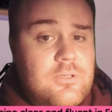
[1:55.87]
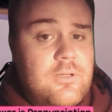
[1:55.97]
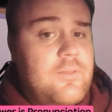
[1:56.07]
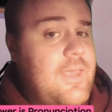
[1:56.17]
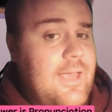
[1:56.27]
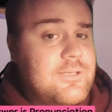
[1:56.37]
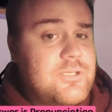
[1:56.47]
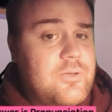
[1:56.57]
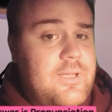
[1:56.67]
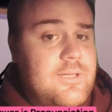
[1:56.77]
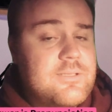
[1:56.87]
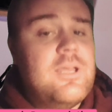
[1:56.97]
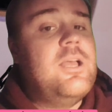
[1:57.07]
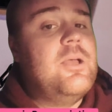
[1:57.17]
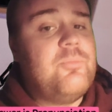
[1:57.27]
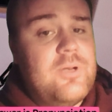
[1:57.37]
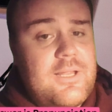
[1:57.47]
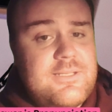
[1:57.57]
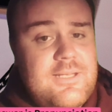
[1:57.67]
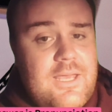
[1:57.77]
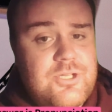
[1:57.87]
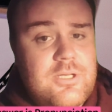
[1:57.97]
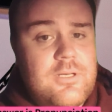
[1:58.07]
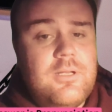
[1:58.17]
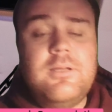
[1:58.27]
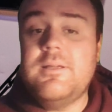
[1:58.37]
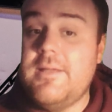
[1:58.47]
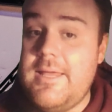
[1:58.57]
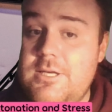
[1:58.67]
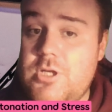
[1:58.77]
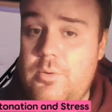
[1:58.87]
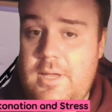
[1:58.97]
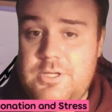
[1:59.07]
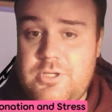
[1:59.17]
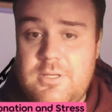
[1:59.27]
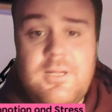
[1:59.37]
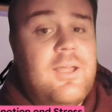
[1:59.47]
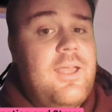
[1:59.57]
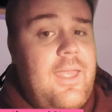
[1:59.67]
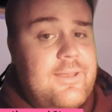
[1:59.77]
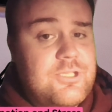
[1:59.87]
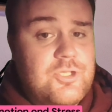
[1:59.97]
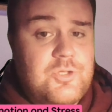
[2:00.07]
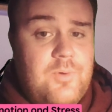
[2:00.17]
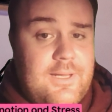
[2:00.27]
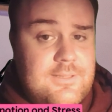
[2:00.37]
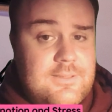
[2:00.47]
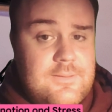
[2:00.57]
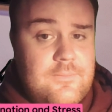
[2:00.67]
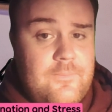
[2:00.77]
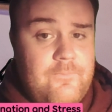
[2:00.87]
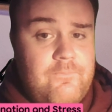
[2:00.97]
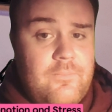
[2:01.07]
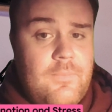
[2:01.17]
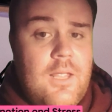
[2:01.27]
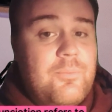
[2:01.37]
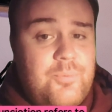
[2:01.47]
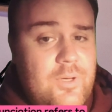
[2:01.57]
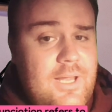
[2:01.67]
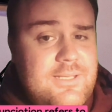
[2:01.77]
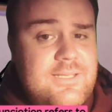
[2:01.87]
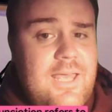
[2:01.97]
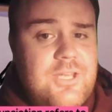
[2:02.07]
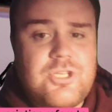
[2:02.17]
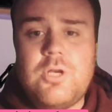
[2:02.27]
The answer is pronunciation, intonation, and stress. Pronunciation